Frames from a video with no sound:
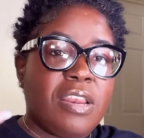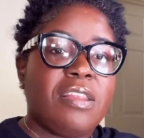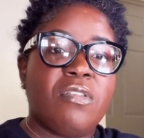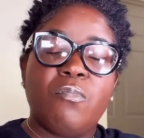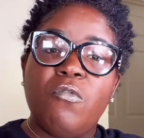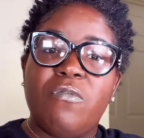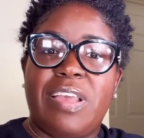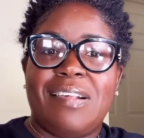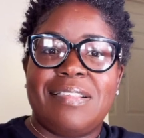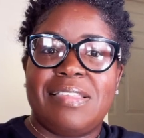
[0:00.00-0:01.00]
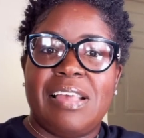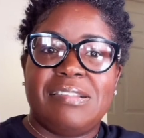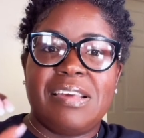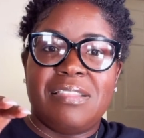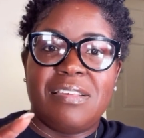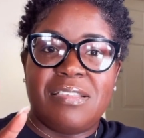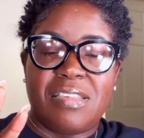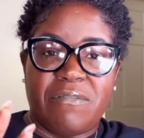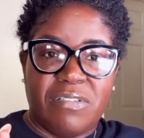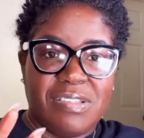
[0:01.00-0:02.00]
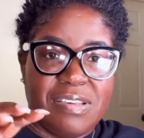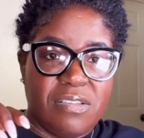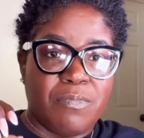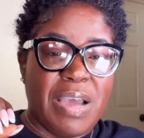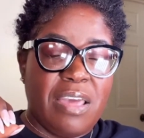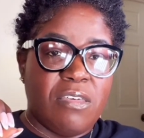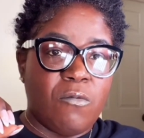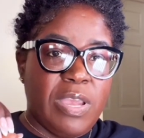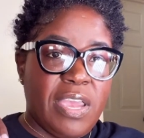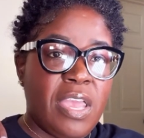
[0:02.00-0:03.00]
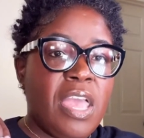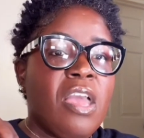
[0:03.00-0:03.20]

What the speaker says: This movie is set in the 70s, by the way,